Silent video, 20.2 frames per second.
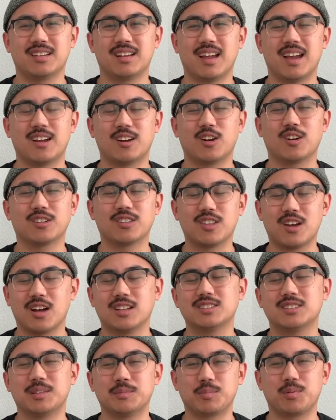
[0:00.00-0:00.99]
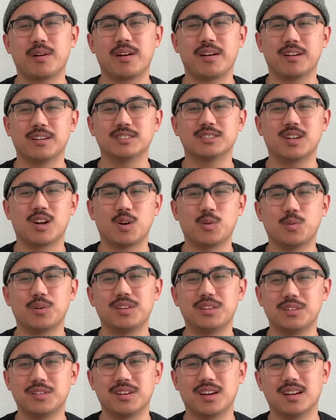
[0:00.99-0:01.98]
and our thoughts and prayers are
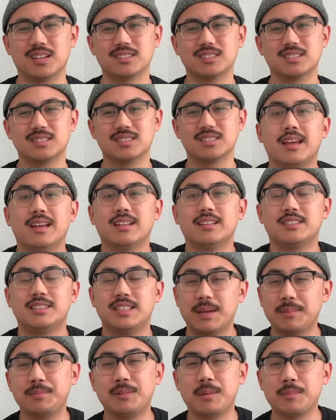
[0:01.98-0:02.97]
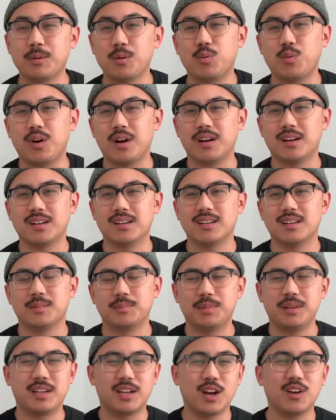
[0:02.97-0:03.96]
with you guys. Tip number 1,
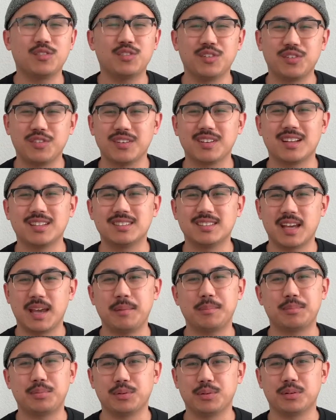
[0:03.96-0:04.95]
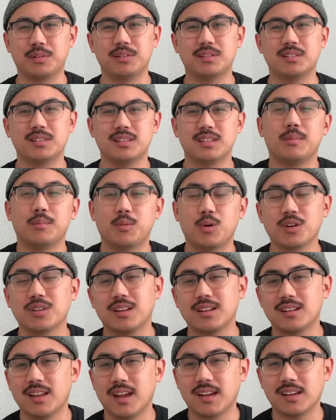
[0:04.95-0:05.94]
be careful for the tape pull. More
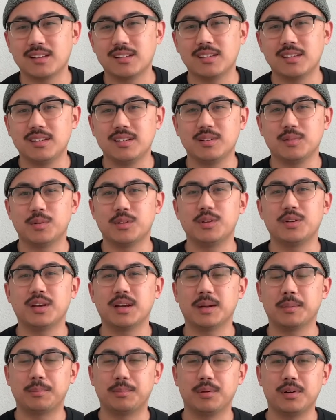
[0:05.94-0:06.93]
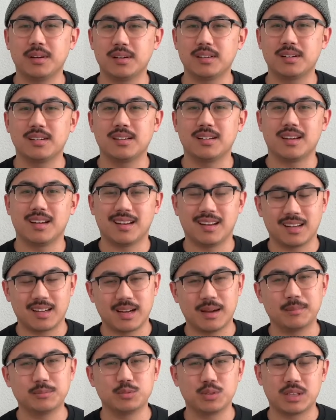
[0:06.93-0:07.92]
than likely, when you get a book and it
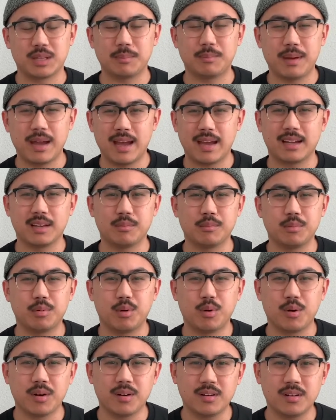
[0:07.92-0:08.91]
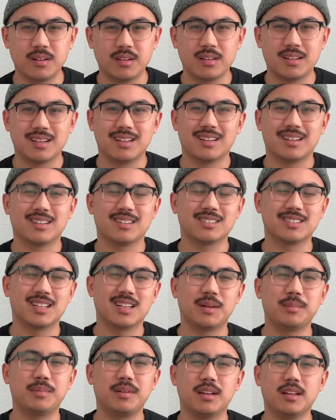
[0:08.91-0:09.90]
comes with the bag and board, there's
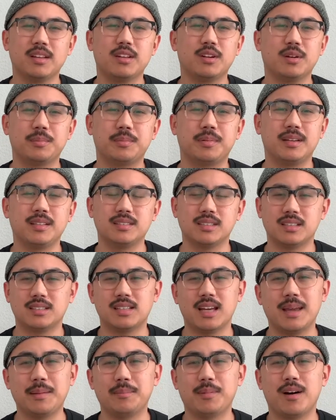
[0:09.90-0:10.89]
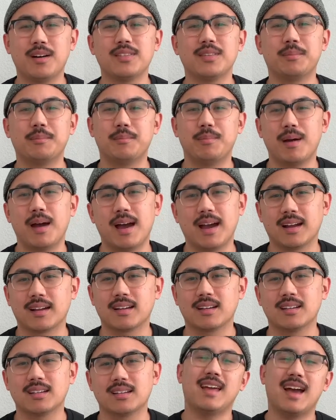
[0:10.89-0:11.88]
gonna be a little piece of tape on the
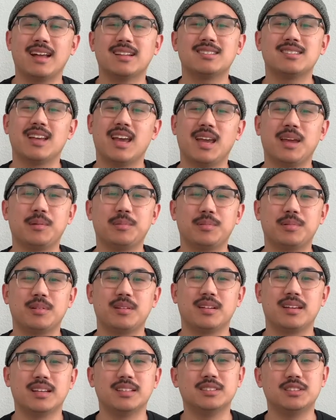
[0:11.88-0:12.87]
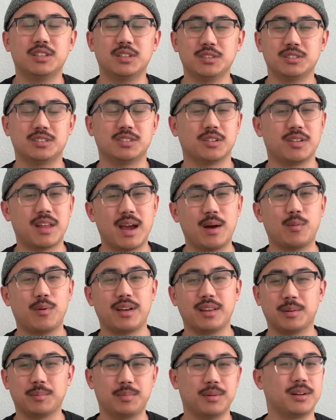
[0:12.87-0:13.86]
back. That tape is used so that way
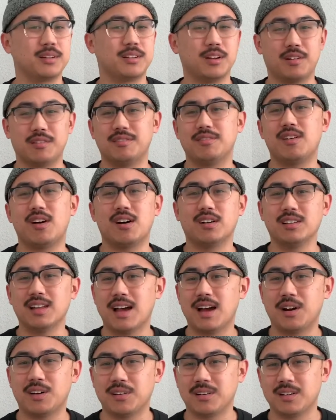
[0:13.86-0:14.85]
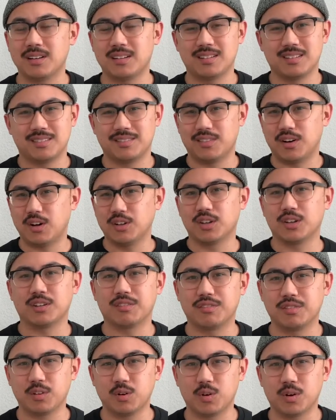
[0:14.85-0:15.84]
the book don't fall out, fall on the
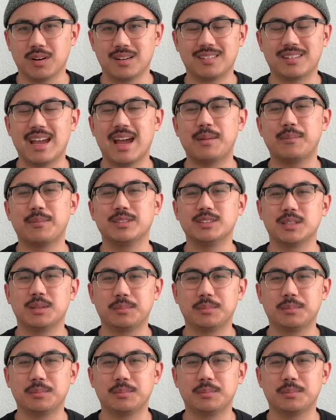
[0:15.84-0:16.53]
floor, damage the